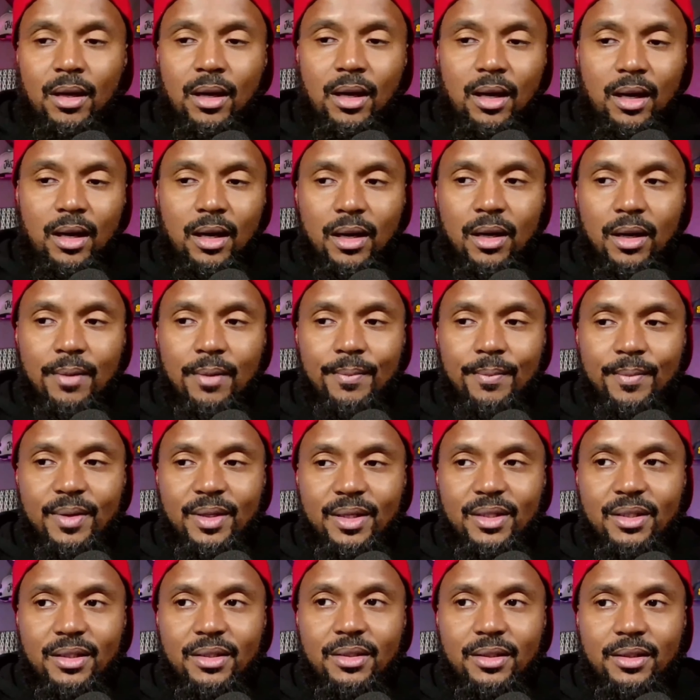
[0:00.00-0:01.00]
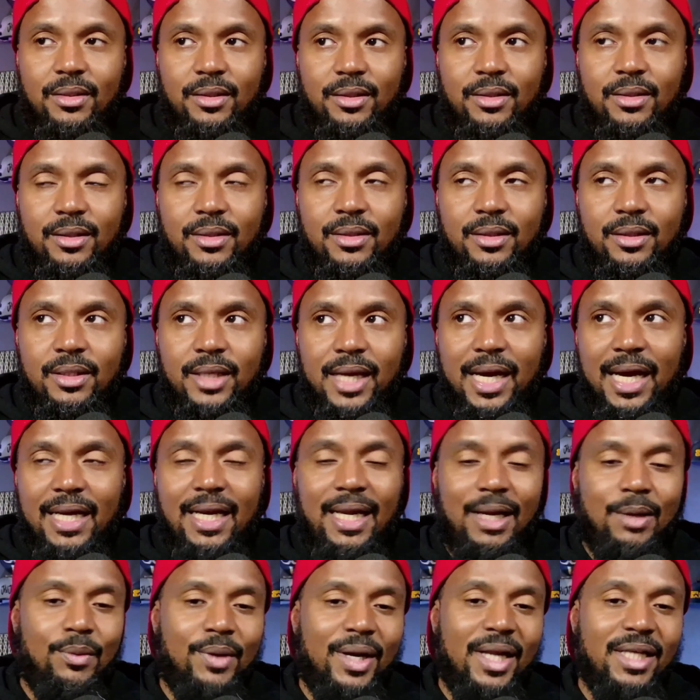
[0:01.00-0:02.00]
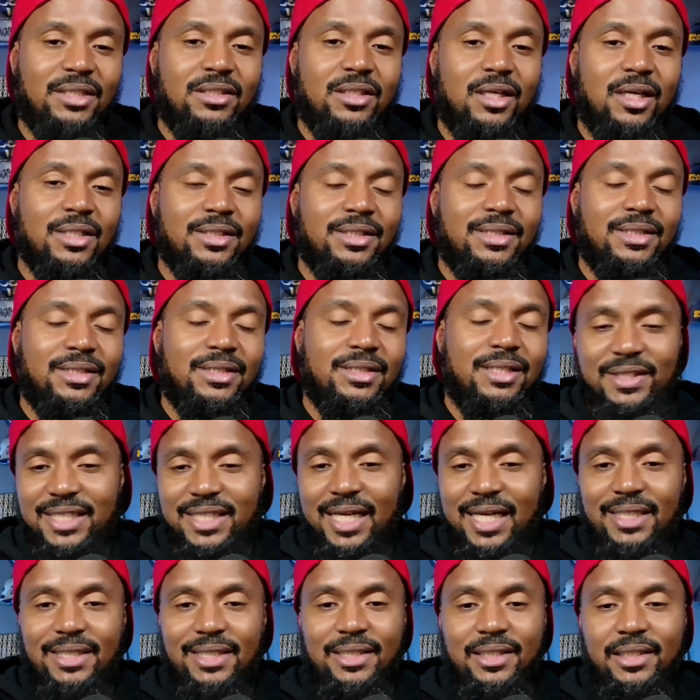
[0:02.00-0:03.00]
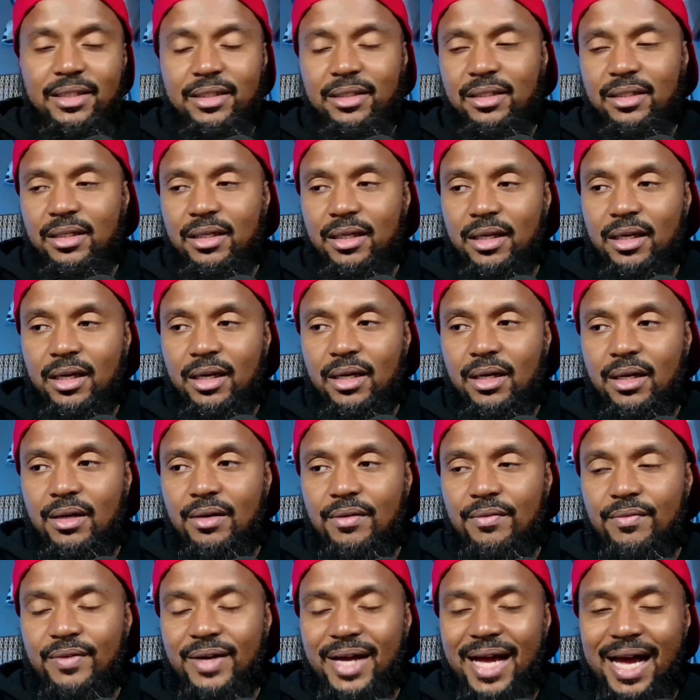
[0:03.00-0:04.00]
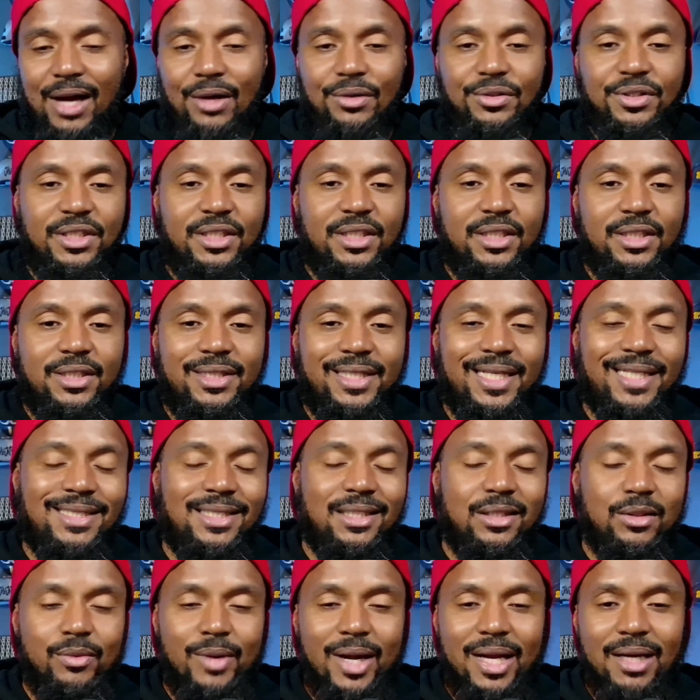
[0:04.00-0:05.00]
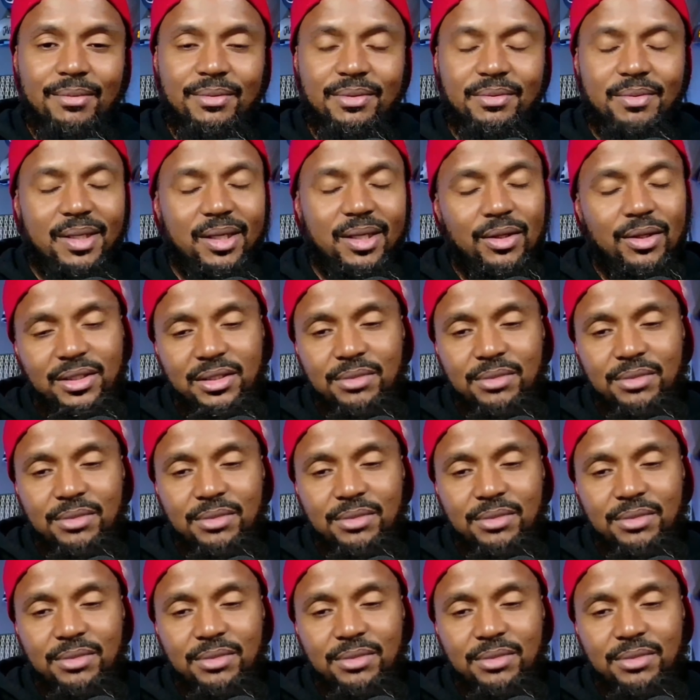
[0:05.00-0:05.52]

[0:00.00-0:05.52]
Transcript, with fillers: Um, the, like when I saw Stephanie's idea of how she tested the randomness, I'm like, oh,